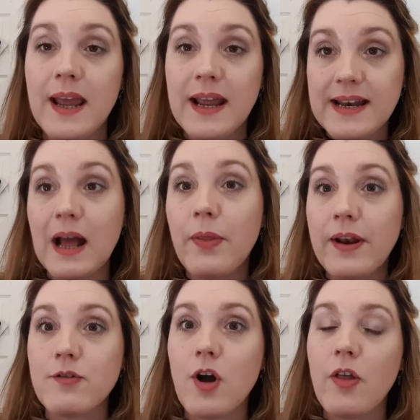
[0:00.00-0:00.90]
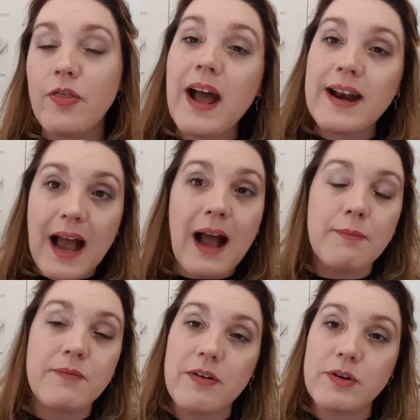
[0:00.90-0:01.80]
Now that I've got that,
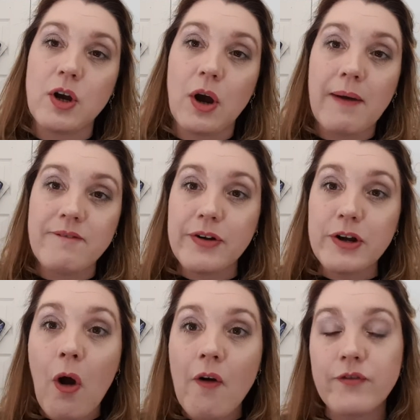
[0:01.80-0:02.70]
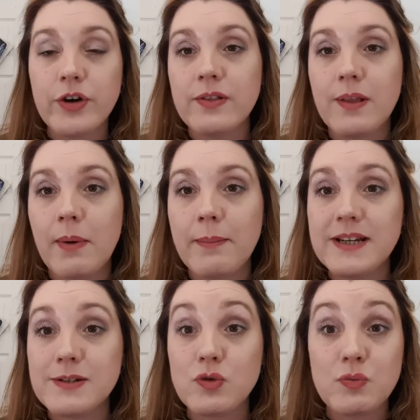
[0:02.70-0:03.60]
I'm very confident that my
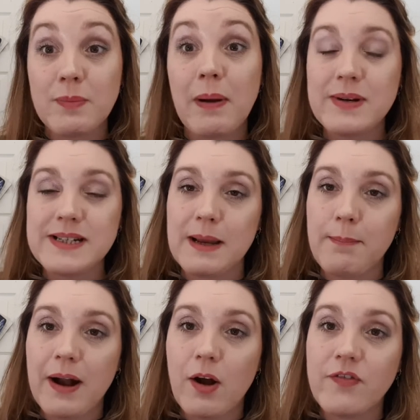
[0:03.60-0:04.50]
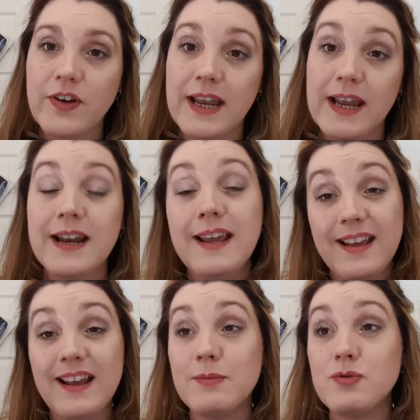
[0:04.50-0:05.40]
mediumship's about to take back off again,
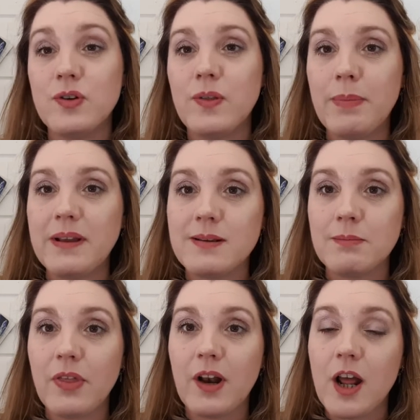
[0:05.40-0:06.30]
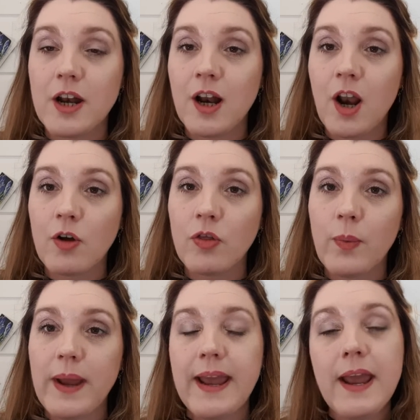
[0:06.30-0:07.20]
and I'm sure there'll be some other learning along the
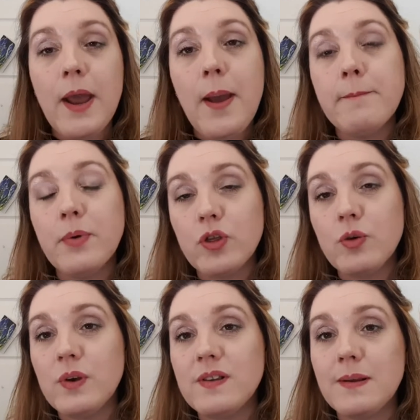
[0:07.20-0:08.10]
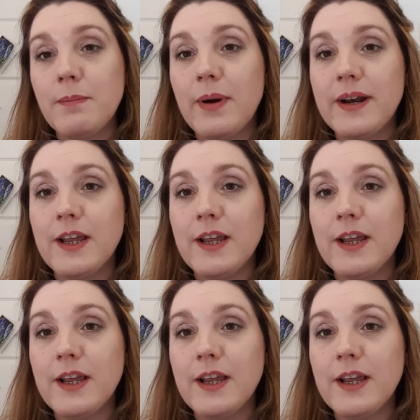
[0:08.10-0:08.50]
way. But there was somebody